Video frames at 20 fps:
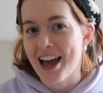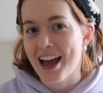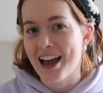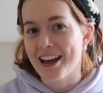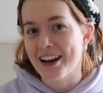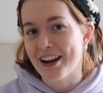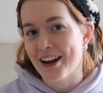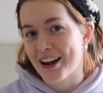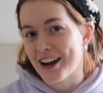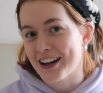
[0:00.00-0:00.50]

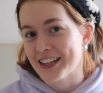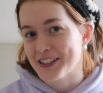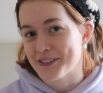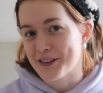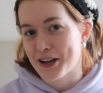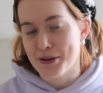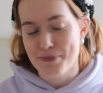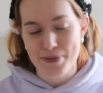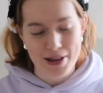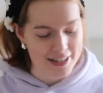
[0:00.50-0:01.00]
and I highly
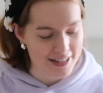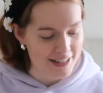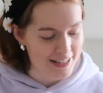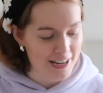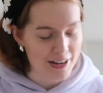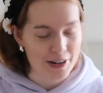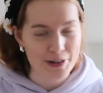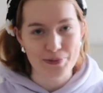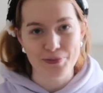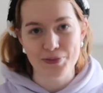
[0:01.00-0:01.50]
recommend
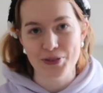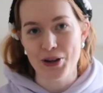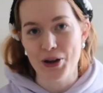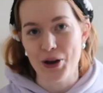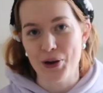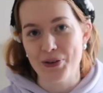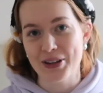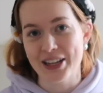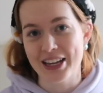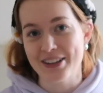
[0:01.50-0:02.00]

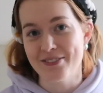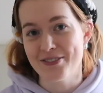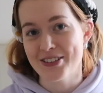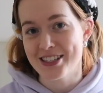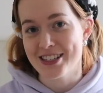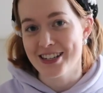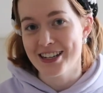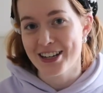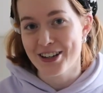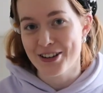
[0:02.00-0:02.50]
going and
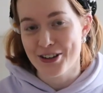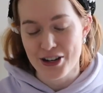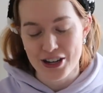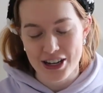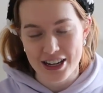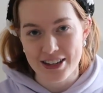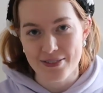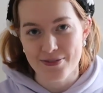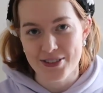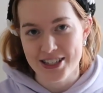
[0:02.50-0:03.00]
visiting
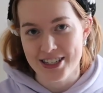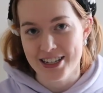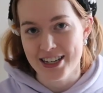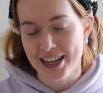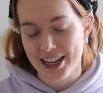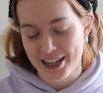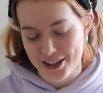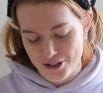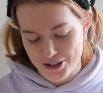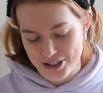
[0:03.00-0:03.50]

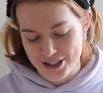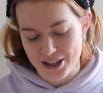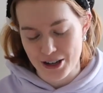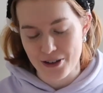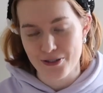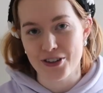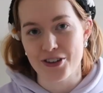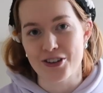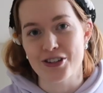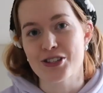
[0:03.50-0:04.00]
it
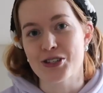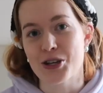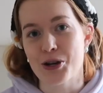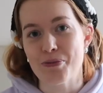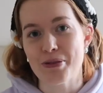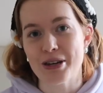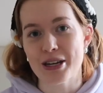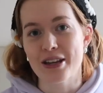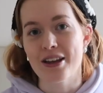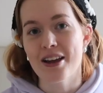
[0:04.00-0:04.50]
yourself. There are so
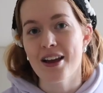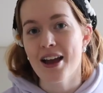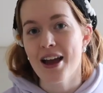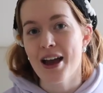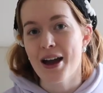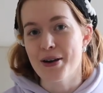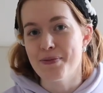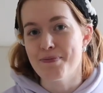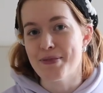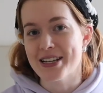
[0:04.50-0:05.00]
many
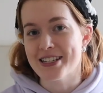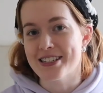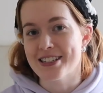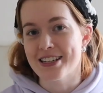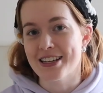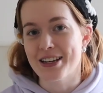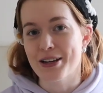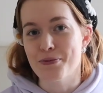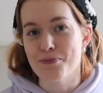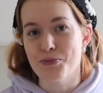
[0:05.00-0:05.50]

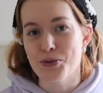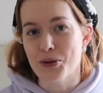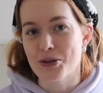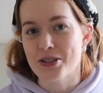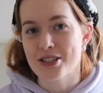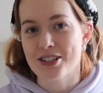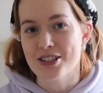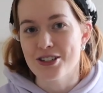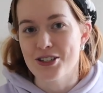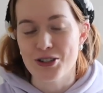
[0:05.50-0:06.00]
amazing
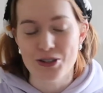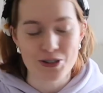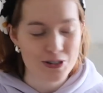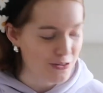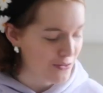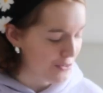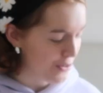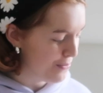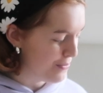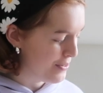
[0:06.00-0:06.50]
books to choose
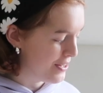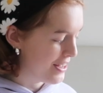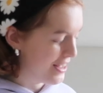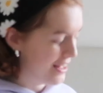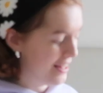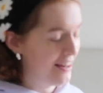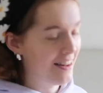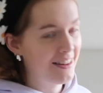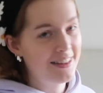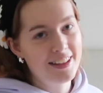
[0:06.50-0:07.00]
from
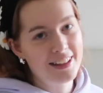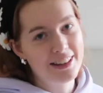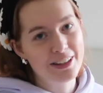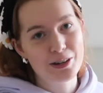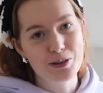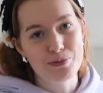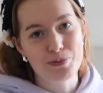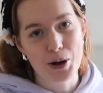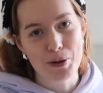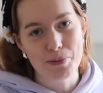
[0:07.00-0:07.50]
in their
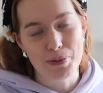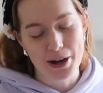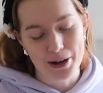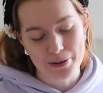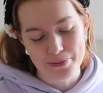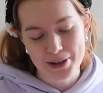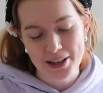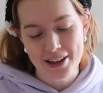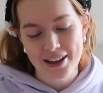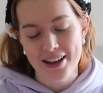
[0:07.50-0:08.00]
little
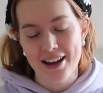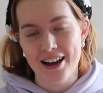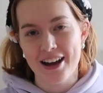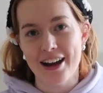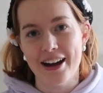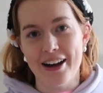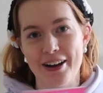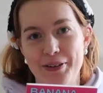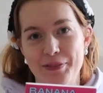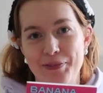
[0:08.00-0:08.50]
pop-up,
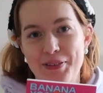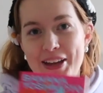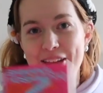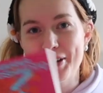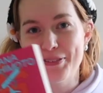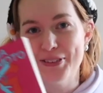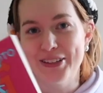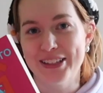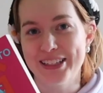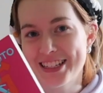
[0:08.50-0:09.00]
and
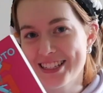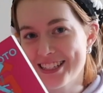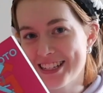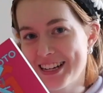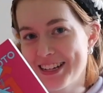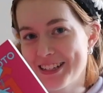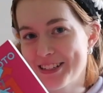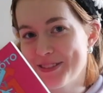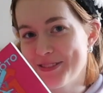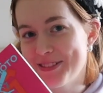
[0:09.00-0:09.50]
I'm really
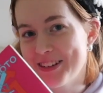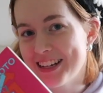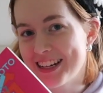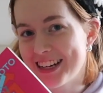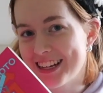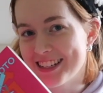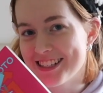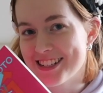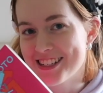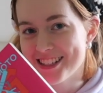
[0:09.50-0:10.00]
excited to read
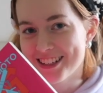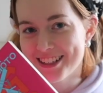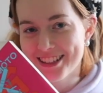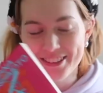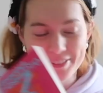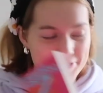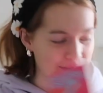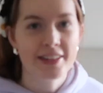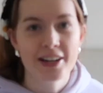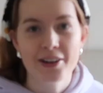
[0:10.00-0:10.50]

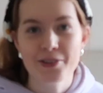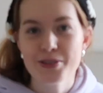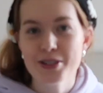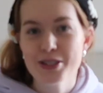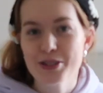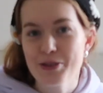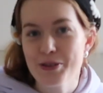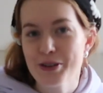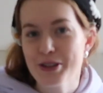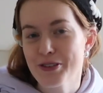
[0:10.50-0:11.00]
Kitchen. That
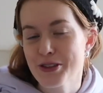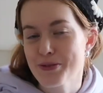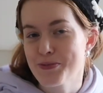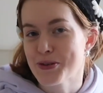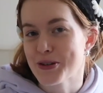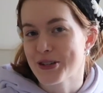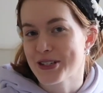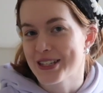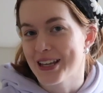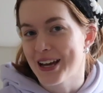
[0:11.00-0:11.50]
was all of the
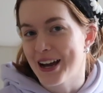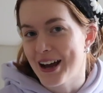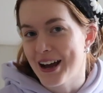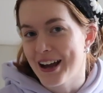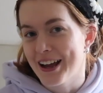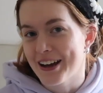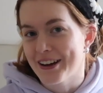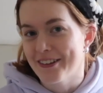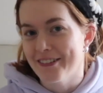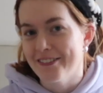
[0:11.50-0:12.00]
books that I
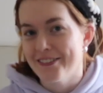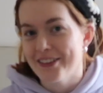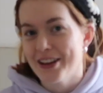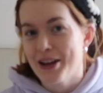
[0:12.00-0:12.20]
have